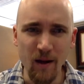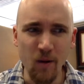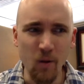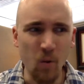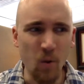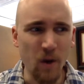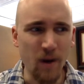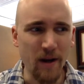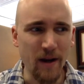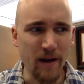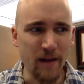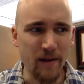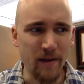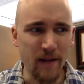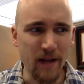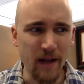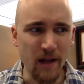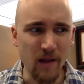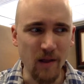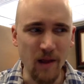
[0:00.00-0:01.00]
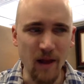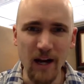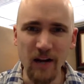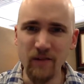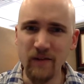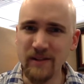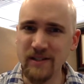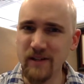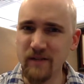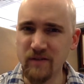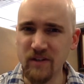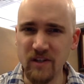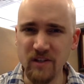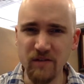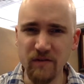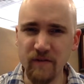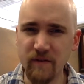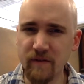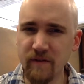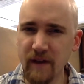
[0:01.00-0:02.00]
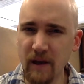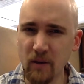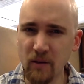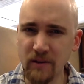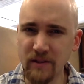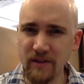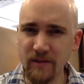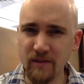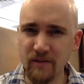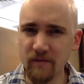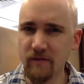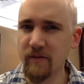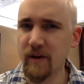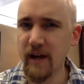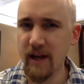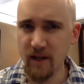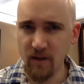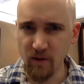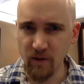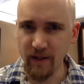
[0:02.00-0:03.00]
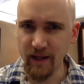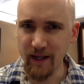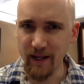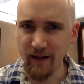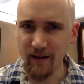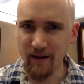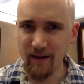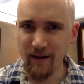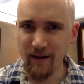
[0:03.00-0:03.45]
what I think a lot of us have just felt vaguely.